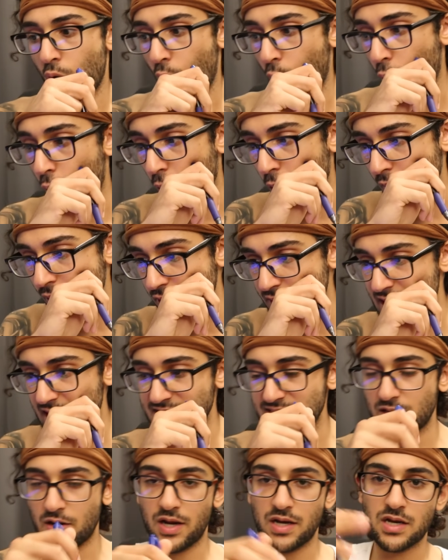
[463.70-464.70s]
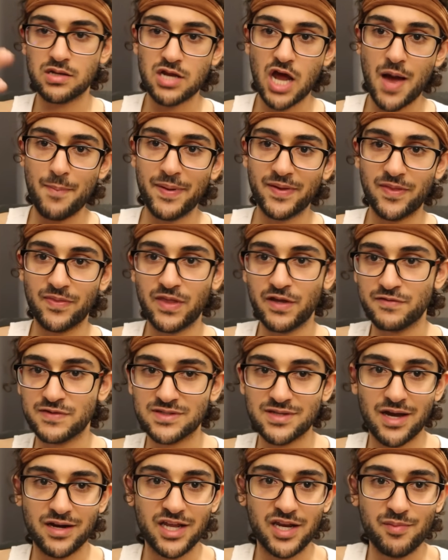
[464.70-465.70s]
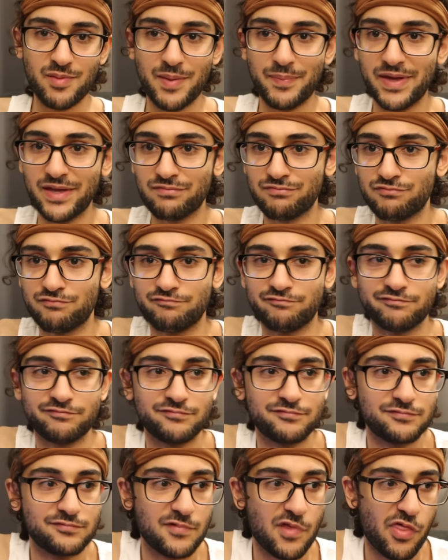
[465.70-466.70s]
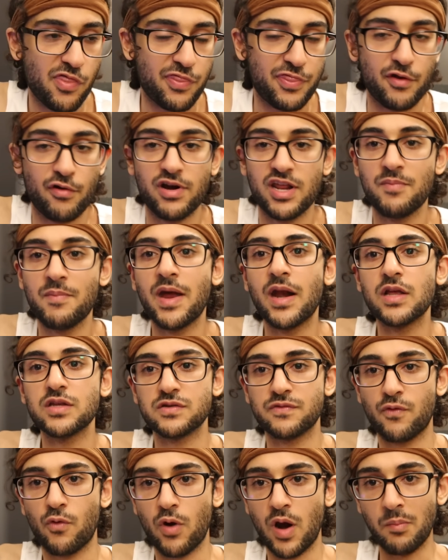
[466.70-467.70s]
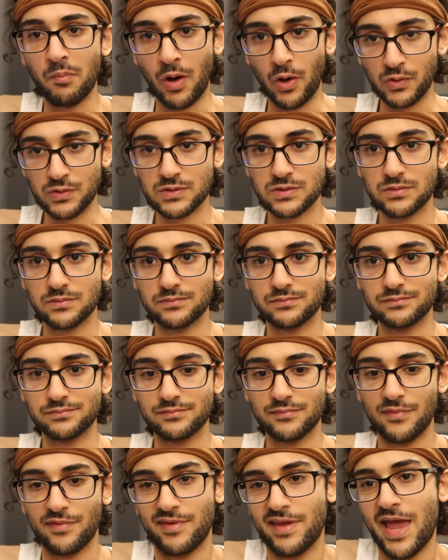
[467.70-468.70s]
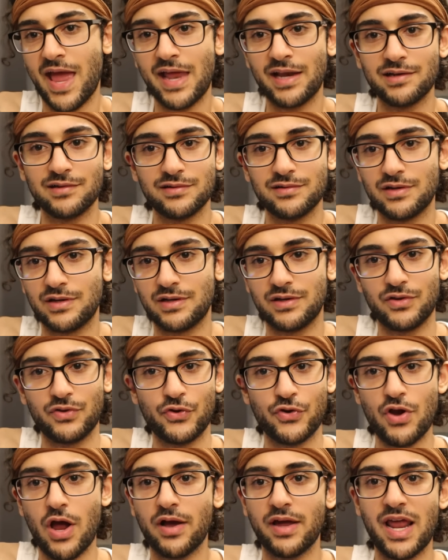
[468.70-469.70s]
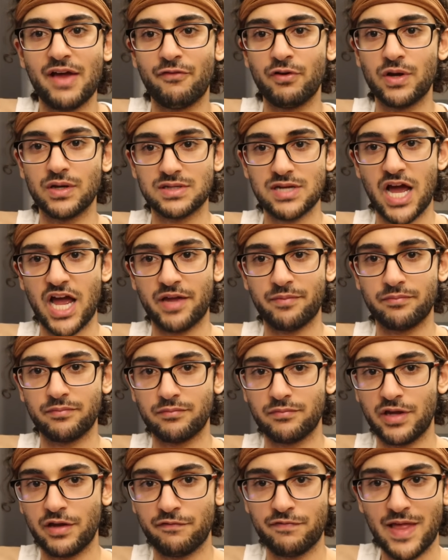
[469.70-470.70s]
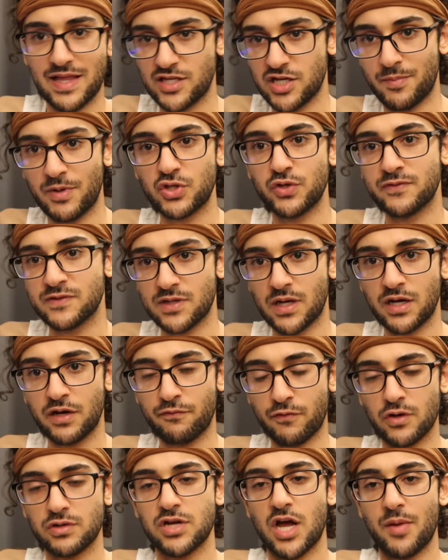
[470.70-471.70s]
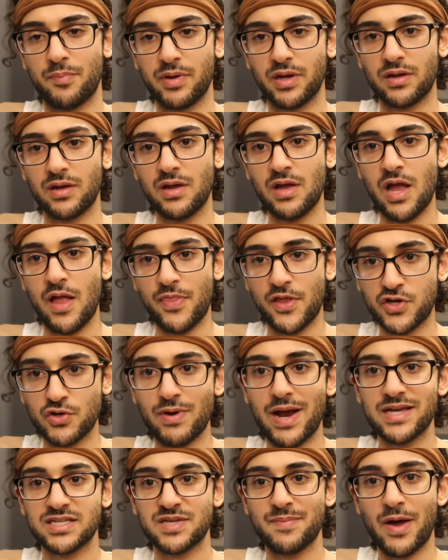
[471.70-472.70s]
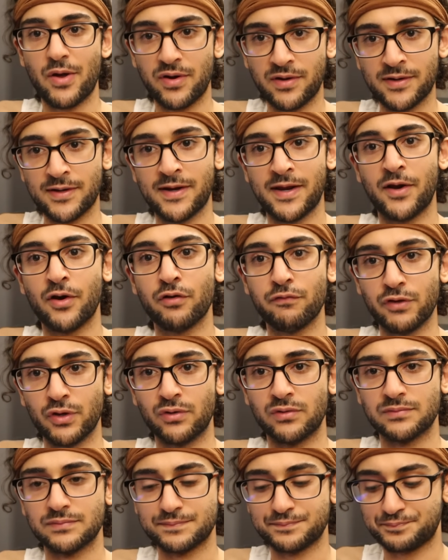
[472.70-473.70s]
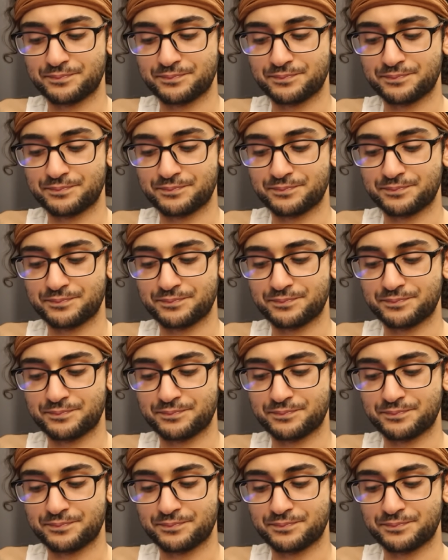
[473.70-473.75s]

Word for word: Or they're tested on a topic that they've studied maybe 30 minutes for at most. And you're not going to have a good time if that's how much you've studied for a topic that you're asked about in an interview.